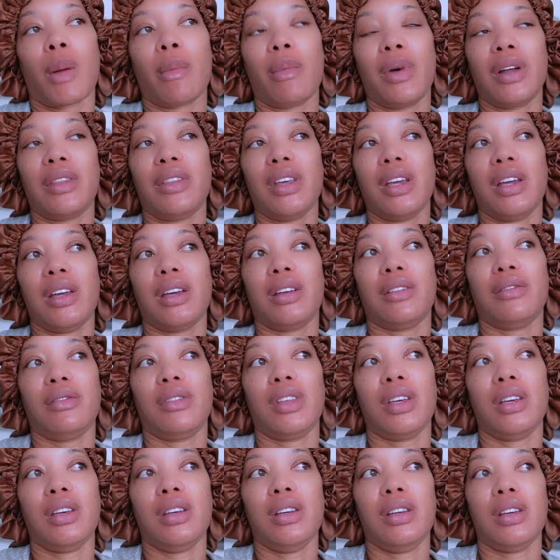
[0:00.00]
But then
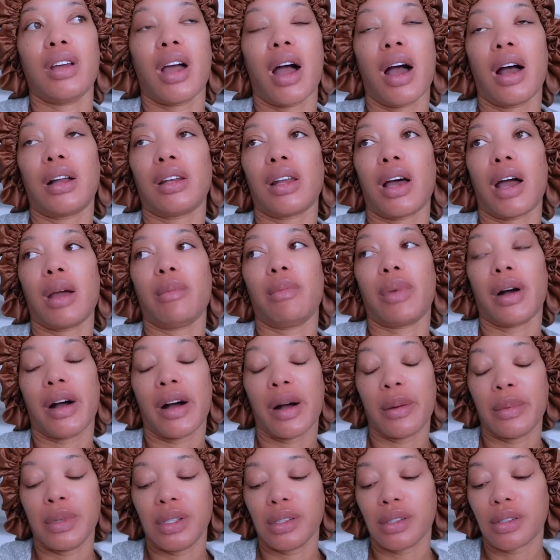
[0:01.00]
the highlight
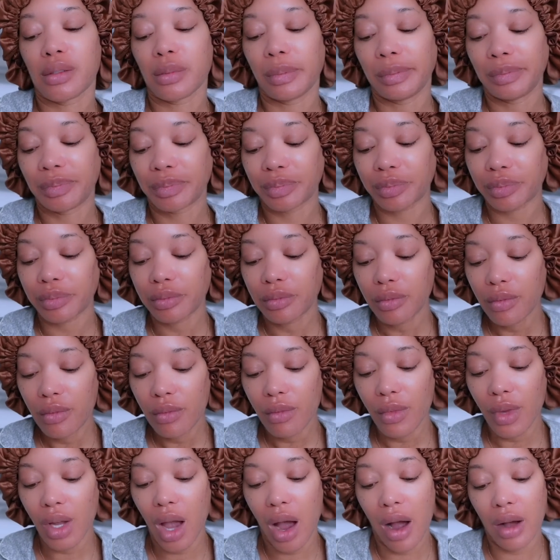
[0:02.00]
bob is
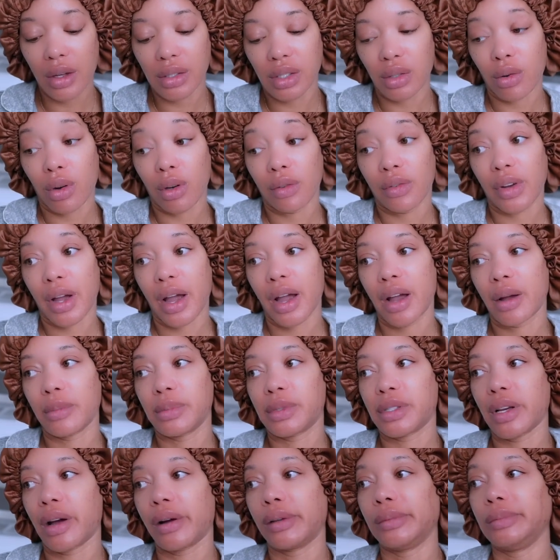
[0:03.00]
also a vibe,
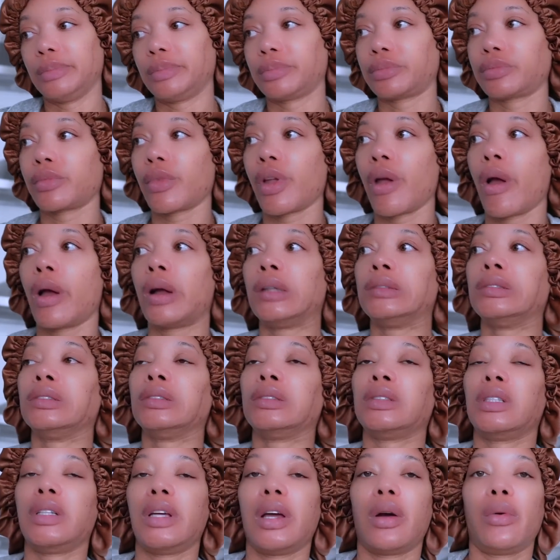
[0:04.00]
so
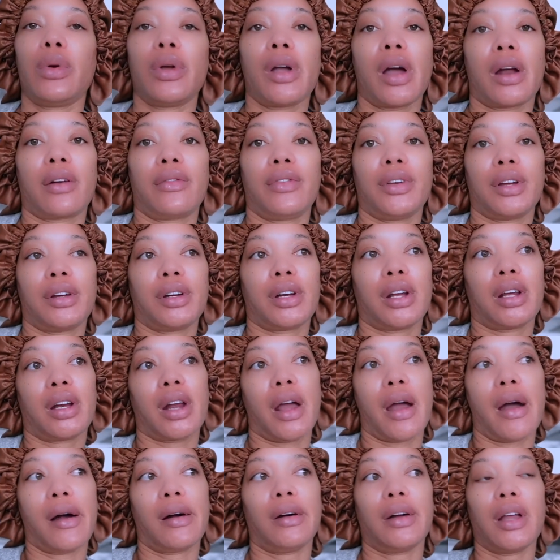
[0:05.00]
yeah, we gotta figure that
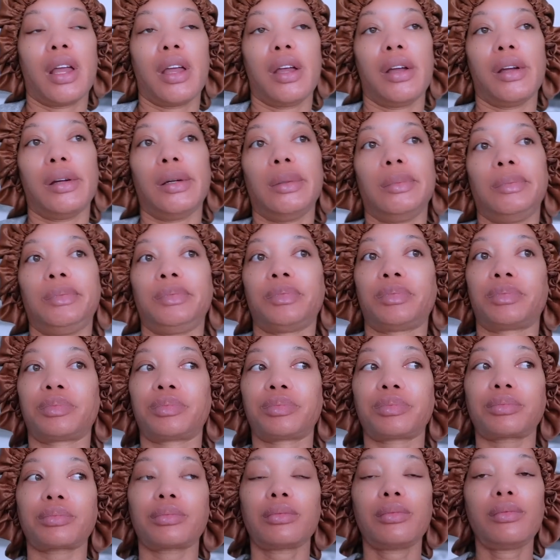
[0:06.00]
out. And
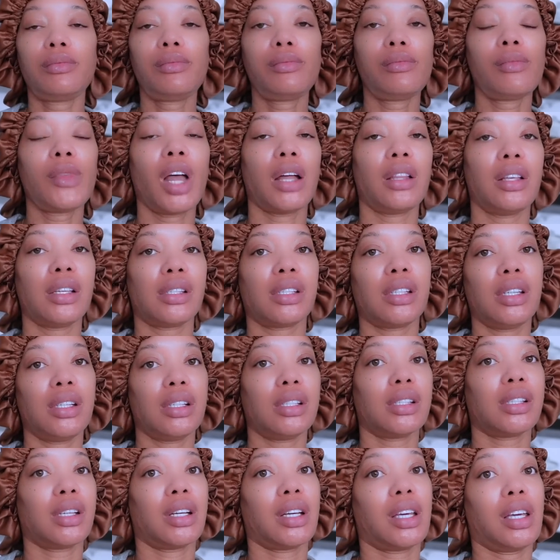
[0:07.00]
this
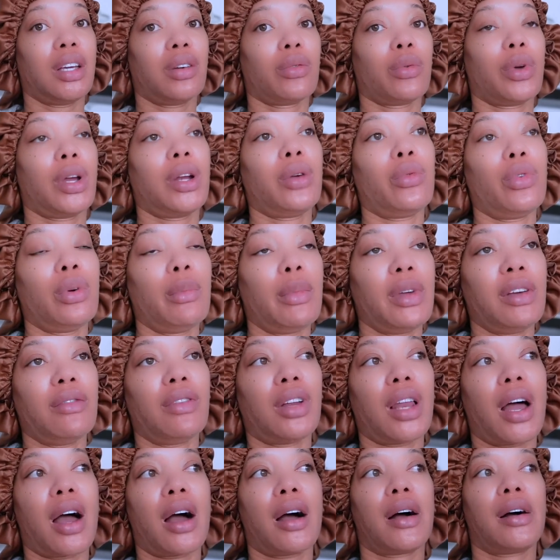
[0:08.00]
is a get ready with me
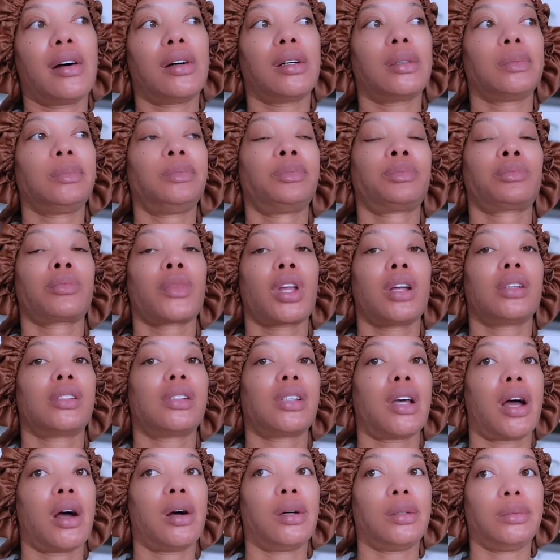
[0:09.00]
vlog,
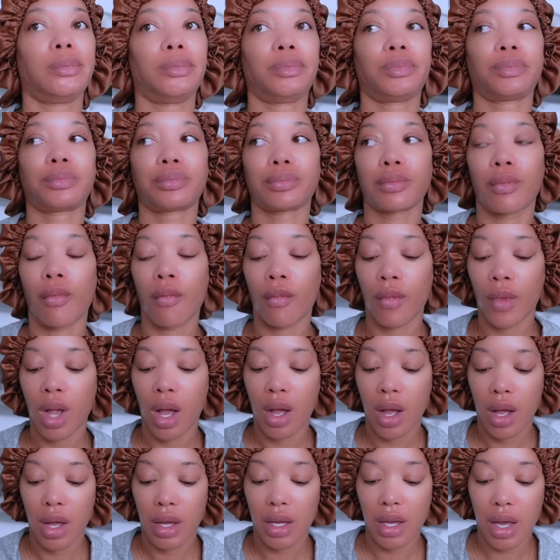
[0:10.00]
so
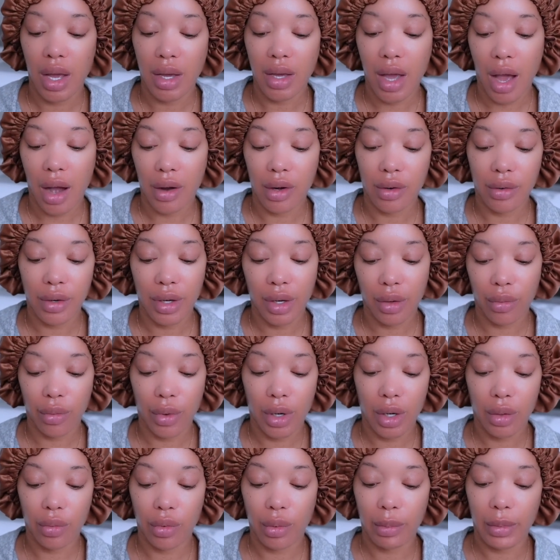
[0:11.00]
yeah, y'all gonna get
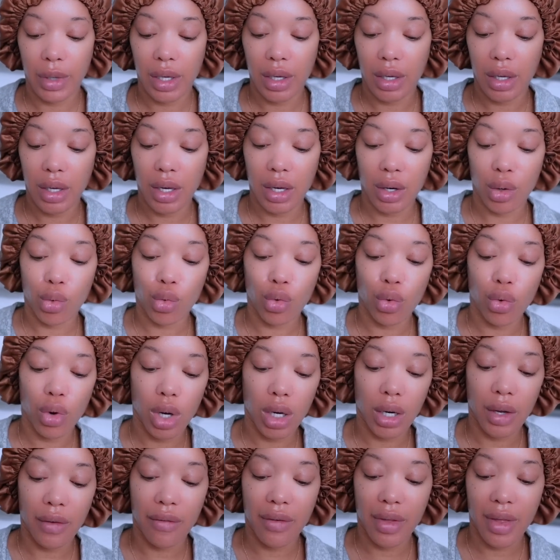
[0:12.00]
ready with me and
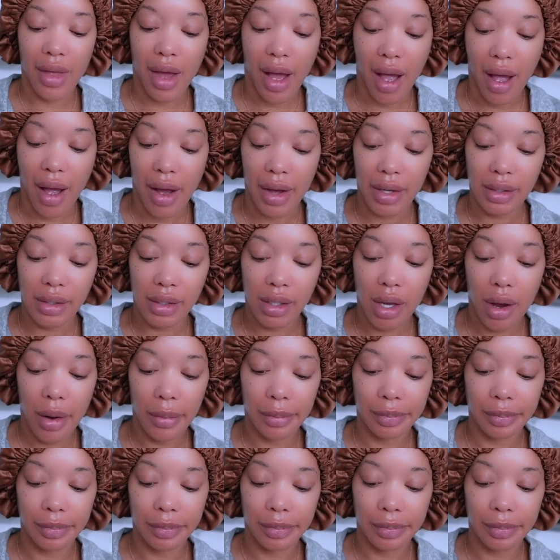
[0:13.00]
all of that.